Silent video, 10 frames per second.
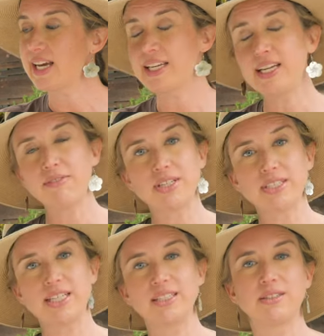any of the
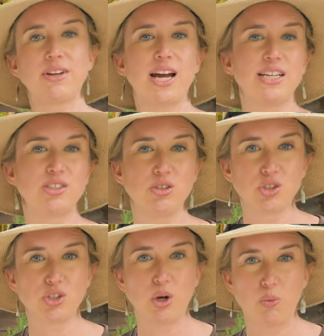scents of Castile
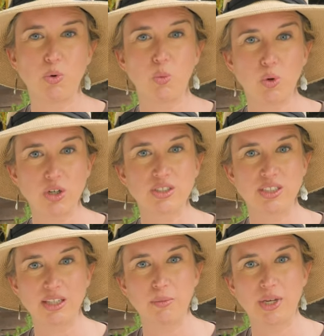soap will work to
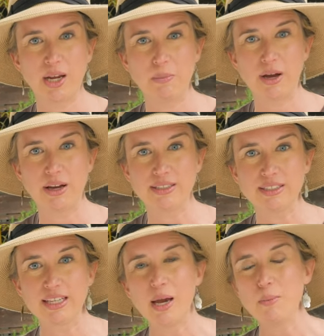eliminate bugs,